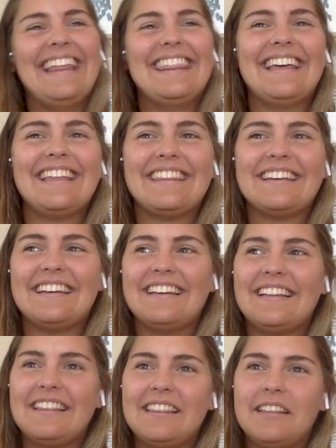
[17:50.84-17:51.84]
I think
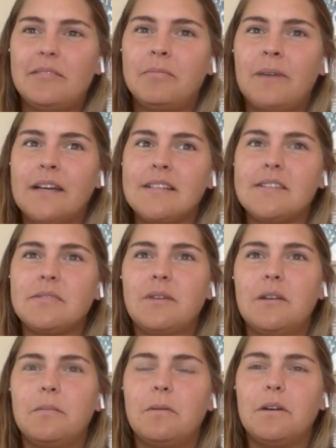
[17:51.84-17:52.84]
the the best
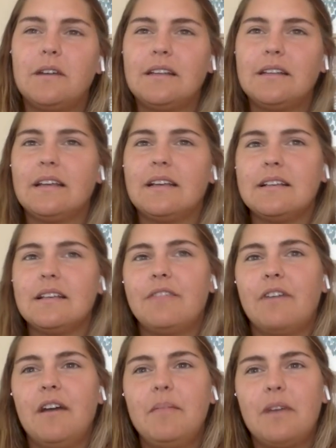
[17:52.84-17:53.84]
way to put it, like,
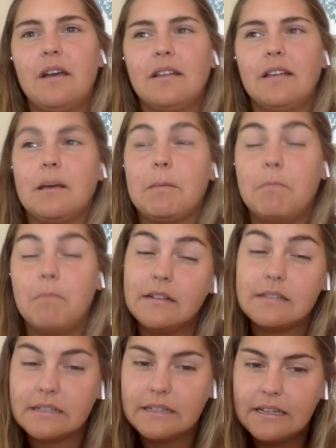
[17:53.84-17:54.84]
if I'm not like
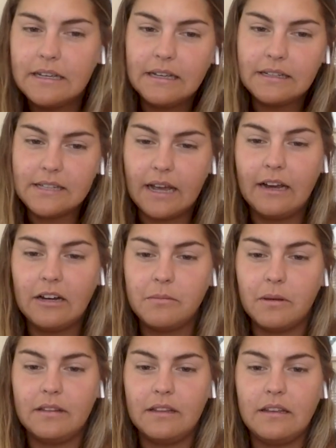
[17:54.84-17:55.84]
mentally
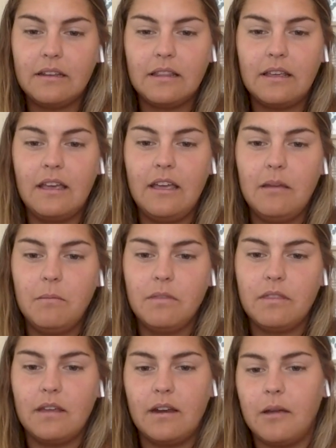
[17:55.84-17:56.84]
tired by the end of the
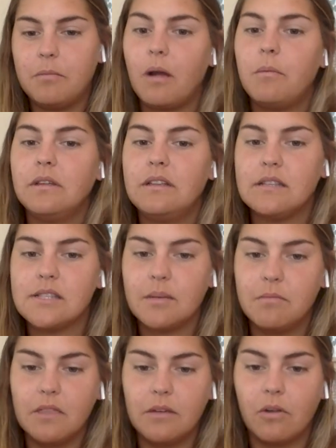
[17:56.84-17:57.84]
game, then I probably did
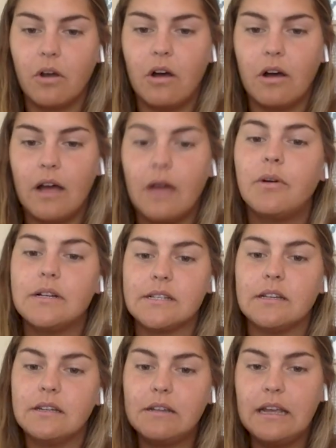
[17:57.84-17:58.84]
something wrong. I
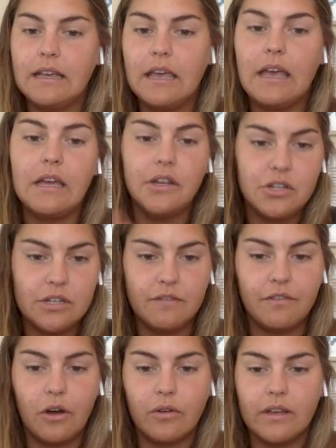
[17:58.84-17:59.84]
wasn't engaged and
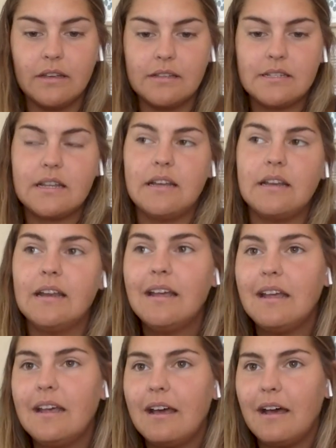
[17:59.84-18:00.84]
focused and
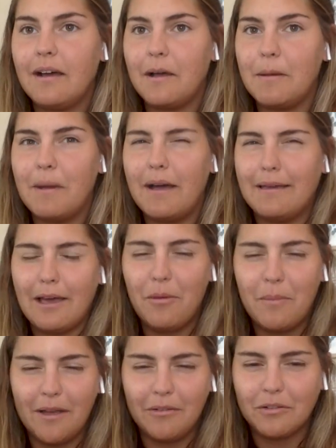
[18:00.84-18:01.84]
um, I
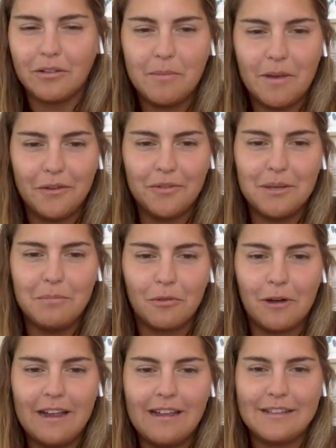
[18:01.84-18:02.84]
count my really my only
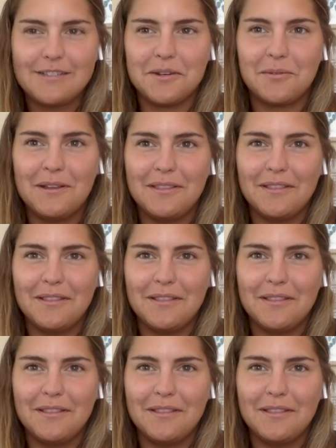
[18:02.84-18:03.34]
breaks are